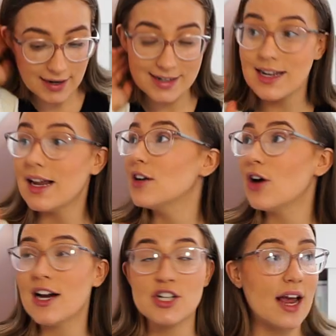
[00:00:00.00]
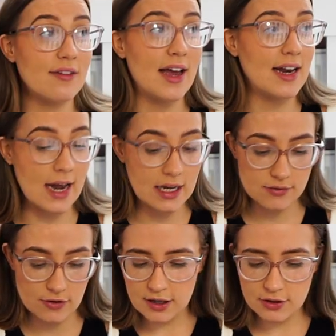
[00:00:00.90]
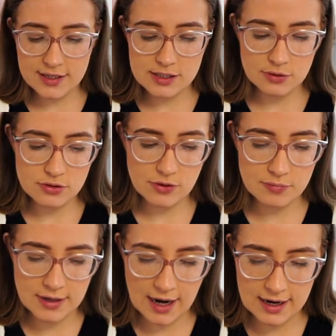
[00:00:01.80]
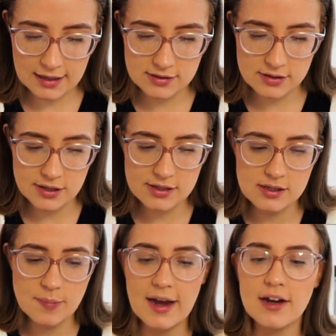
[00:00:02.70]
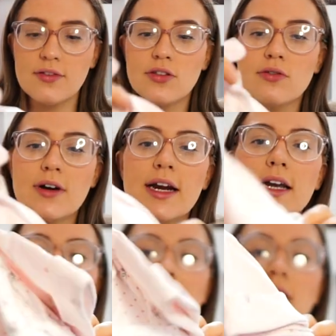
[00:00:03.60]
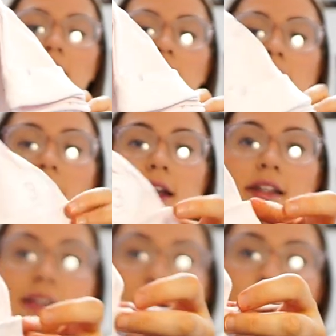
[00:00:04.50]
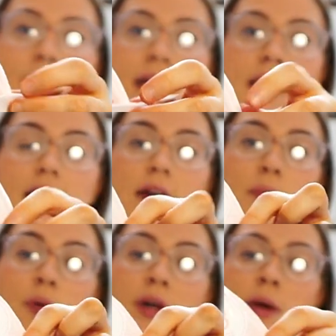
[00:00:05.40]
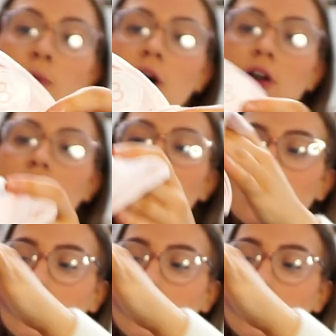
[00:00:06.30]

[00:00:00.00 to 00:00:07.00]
and I, didn't, I don't actually have any hats for it. I got these ones from Next so this is a pack of three there's like a pink bunny one